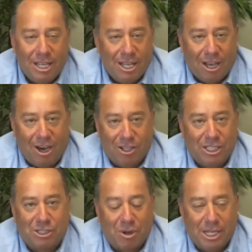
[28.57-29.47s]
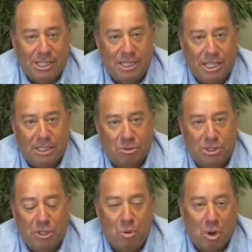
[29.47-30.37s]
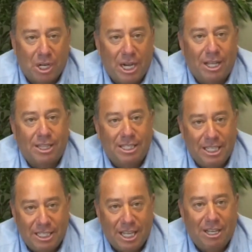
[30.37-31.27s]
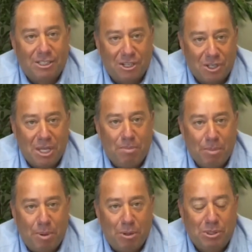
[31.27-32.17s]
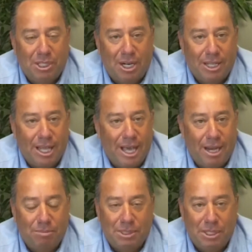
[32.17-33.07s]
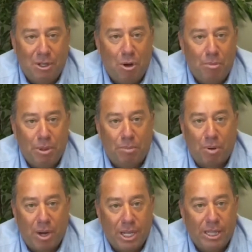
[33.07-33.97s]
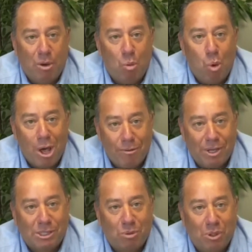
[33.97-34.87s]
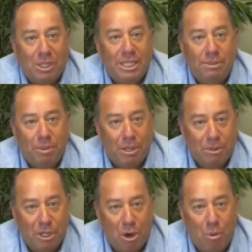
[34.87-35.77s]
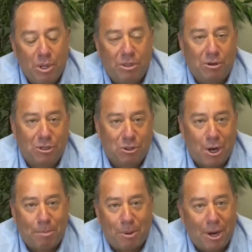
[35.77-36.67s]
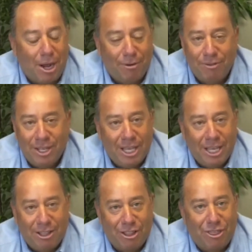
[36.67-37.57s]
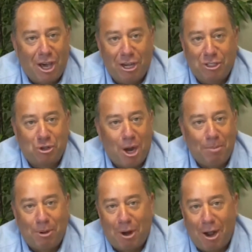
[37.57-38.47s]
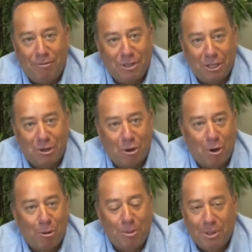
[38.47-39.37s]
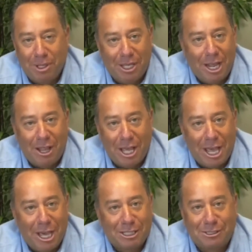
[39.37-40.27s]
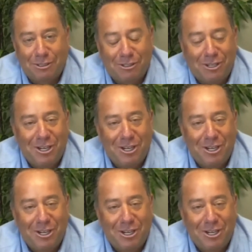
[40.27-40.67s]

all these crazy things. We're still working out the details. I'll keep you posted on that. I'm still hoping and praying that one of us will at least be able to go with her to drop her off. The thought of dropping her off at the curb at LAX or